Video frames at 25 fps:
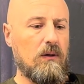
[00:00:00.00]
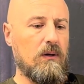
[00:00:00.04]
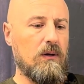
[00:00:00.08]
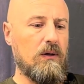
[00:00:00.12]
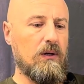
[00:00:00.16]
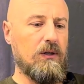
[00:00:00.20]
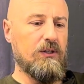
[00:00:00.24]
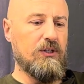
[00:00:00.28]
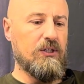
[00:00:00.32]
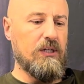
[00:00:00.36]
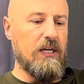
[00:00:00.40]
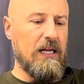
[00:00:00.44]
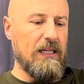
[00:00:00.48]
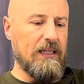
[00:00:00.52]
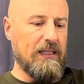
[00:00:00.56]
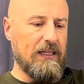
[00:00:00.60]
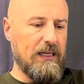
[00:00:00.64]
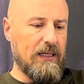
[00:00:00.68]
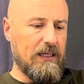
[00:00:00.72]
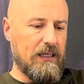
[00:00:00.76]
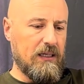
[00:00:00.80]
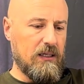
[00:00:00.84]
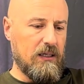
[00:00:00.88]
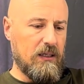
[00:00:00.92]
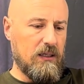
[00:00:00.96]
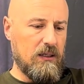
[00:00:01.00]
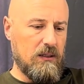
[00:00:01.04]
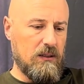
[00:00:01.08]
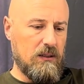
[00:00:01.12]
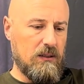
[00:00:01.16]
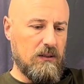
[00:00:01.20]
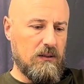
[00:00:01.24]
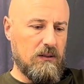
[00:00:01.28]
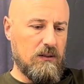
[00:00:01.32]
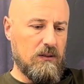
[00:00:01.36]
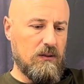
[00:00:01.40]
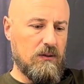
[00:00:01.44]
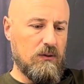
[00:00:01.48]
Schletek
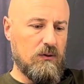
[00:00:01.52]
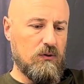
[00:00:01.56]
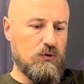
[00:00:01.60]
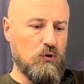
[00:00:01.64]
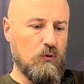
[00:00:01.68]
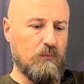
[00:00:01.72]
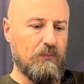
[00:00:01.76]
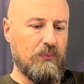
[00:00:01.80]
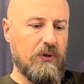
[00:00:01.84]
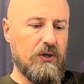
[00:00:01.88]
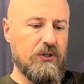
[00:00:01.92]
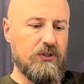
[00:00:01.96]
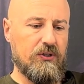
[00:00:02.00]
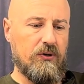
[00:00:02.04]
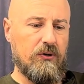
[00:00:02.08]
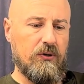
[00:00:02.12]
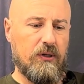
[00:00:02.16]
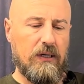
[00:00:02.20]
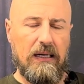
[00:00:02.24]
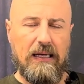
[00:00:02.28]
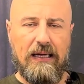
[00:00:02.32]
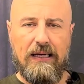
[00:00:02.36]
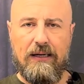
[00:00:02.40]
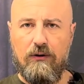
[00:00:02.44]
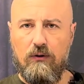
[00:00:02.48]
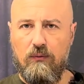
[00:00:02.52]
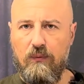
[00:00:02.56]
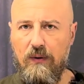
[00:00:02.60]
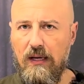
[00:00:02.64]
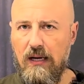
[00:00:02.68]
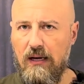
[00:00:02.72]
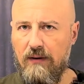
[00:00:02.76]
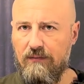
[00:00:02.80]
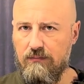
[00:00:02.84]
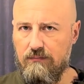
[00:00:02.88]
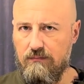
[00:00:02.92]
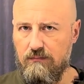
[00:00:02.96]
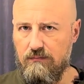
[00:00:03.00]
suppressor cleaner. We
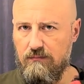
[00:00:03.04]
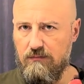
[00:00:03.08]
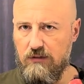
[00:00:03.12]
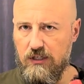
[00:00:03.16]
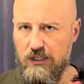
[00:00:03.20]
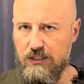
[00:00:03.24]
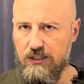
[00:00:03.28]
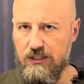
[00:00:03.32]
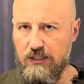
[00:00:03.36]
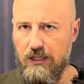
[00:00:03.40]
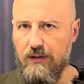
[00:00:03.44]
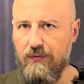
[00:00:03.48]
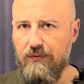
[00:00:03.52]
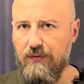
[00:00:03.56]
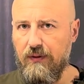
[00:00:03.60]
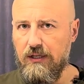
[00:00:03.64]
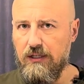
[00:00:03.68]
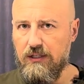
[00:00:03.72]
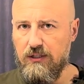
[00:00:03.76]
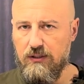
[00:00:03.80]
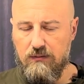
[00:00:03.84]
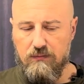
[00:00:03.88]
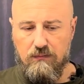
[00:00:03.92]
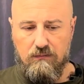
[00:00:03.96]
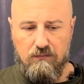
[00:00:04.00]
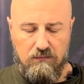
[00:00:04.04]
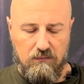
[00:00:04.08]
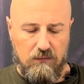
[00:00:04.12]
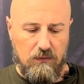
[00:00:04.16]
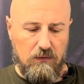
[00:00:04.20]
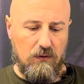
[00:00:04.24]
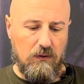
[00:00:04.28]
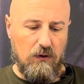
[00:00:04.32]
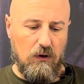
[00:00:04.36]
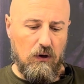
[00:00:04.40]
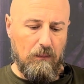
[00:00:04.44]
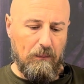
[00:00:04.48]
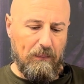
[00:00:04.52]
have tested this
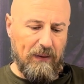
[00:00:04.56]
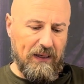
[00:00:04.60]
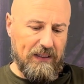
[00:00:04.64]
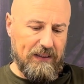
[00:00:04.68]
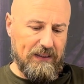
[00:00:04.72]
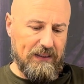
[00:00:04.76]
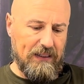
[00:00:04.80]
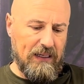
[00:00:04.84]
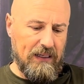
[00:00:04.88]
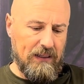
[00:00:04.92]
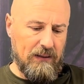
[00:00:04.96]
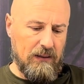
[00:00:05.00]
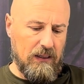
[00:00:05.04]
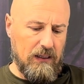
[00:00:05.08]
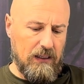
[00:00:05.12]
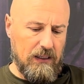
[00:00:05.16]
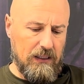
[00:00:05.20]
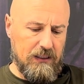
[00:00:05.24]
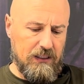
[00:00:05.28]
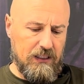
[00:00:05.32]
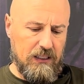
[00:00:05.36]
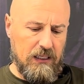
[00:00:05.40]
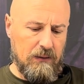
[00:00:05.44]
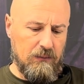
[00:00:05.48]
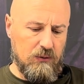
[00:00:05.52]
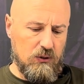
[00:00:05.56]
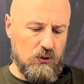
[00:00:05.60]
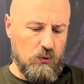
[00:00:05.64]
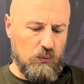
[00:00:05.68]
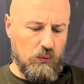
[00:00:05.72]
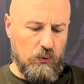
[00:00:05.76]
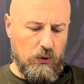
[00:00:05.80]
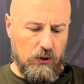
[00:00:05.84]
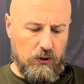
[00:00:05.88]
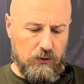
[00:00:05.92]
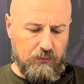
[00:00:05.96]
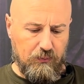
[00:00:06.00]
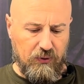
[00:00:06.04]
a bit, and it seems to
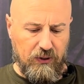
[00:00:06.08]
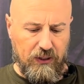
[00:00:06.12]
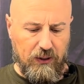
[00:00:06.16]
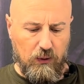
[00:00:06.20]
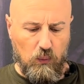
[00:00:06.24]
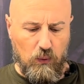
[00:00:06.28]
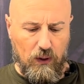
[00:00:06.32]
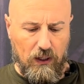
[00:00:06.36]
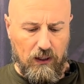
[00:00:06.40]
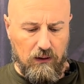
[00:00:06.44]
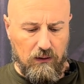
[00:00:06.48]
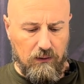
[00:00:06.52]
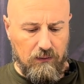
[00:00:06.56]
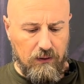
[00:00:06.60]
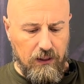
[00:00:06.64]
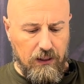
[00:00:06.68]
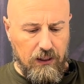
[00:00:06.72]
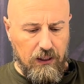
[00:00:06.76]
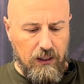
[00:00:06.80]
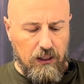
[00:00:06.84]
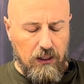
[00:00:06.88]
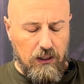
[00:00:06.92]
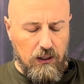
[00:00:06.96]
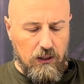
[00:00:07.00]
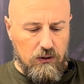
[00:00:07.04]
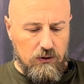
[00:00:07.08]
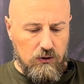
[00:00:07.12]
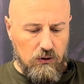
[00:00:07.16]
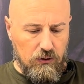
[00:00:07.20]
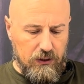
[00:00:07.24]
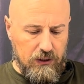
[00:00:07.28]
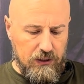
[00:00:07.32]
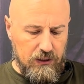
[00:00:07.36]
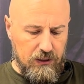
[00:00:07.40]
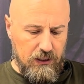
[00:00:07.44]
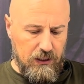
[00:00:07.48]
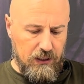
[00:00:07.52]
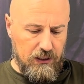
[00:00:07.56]
work pretty well. So
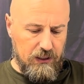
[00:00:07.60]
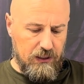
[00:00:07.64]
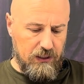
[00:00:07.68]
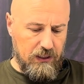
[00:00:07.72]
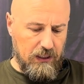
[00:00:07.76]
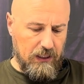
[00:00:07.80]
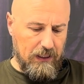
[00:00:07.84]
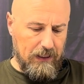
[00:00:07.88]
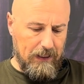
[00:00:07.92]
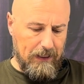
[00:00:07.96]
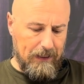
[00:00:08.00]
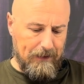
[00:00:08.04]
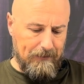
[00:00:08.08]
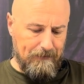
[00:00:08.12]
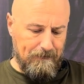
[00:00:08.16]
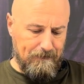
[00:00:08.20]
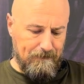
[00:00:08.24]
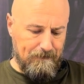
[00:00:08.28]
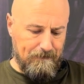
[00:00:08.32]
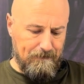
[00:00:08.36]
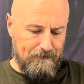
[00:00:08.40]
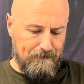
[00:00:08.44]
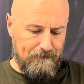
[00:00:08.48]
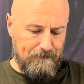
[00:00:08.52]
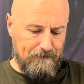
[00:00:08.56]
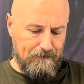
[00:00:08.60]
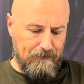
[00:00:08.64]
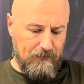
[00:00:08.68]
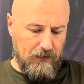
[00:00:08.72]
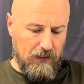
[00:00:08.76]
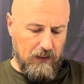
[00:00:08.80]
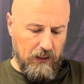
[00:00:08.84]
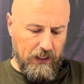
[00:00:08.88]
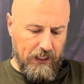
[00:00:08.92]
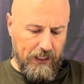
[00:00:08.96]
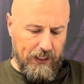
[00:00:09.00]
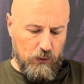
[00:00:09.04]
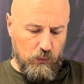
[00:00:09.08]
this is
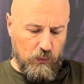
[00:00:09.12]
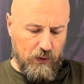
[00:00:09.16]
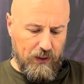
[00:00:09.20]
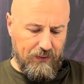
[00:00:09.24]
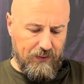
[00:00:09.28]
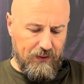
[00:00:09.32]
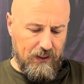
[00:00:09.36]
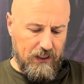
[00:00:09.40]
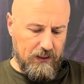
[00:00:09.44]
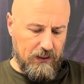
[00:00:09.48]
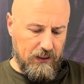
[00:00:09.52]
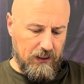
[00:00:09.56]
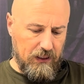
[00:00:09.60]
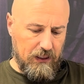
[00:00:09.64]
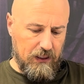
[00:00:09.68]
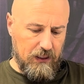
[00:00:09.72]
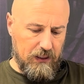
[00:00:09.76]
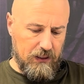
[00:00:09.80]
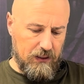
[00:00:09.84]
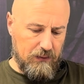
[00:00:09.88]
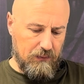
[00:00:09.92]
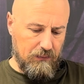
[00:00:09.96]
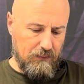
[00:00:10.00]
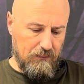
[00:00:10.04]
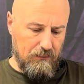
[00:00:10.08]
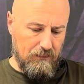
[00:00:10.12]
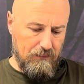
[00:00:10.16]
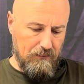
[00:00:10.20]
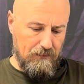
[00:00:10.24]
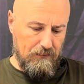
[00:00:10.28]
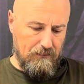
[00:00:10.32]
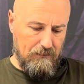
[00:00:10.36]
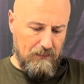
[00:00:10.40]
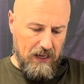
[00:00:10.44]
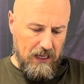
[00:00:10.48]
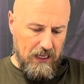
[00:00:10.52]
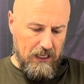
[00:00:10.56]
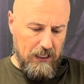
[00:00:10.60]
liquid that is
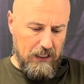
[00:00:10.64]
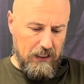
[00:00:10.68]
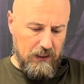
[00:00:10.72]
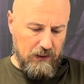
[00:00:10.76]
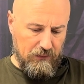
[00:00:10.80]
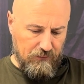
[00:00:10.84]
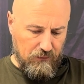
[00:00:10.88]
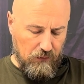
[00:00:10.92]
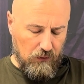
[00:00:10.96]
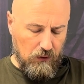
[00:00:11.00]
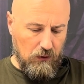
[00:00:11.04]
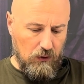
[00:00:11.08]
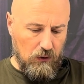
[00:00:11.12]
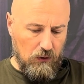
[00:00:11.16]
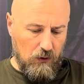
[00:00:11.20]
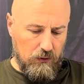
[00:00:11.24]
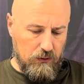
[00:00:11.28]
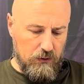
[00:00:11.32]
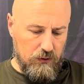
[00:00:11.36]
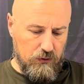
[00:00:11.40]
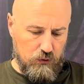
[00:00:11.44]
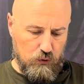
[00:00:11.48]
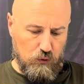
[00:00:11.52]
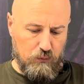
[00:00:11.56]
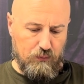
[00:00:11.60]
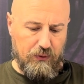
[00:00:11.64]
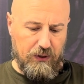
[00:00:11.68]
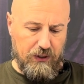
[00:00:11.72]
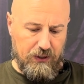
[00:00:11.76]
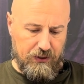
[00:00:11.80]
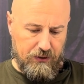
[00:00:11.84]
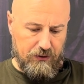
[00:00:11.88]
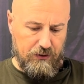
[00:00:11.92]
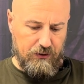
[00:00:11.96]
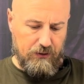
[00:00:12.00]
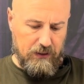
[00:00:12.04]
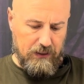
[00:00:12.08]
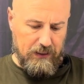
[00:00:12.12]
made for
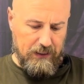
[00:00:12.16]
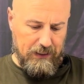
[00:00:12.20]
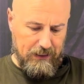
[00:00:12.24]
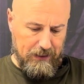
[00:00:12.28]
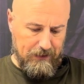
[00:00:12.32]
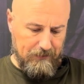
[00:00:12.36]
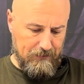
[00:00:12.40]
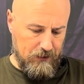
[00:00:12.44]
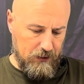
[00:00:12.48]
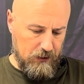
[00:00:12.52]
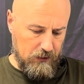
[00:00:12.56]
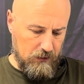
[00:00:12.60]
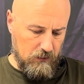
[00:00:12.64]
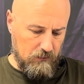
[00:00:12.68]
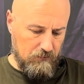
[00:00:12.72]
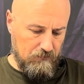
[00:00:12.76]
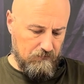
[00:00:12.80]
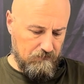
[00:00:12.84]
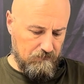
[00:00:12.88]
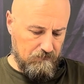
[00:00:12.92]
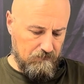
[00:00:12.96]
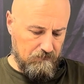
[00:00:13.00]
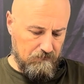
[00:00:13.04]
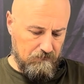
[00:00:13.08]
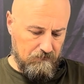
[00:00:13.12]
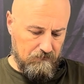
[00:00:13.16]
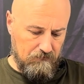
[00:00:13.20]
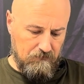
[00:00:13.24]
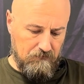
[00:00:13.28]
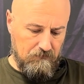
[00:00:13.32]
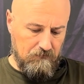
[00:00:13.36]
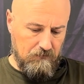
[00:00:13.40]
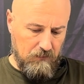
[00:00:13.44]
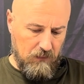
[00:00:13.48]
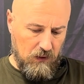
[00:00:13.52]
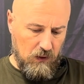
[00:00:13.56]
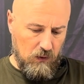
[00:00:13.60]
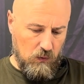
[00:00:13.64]
suppressor clean. So
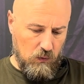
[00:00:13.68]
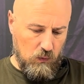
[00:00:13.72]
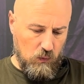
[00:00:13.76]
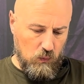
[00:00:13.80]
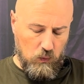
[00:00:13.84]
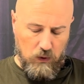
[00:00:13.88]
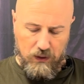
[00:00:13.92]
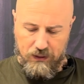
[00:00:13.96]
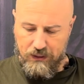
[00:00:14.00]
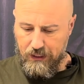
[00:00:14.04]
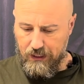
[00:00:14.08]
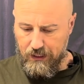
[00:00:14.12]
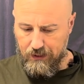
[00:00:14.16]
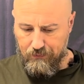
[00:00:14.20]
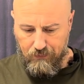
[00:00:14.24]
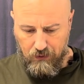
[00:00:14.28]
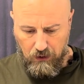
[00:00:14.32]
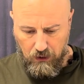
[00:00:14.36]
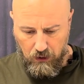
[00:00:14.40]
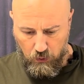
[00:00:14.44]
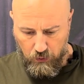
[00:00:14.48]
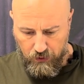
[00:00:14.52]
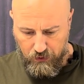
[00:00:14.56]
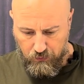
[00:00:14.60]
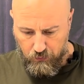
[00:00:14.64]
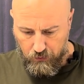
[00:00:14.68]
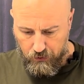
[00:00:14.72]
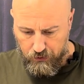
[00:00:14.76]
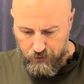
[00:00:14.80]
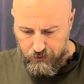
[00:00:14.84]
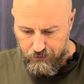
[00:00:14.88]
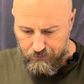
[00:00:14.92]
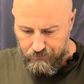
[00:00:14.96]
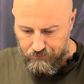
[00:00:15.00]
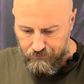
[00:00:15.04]
we'll see how it works.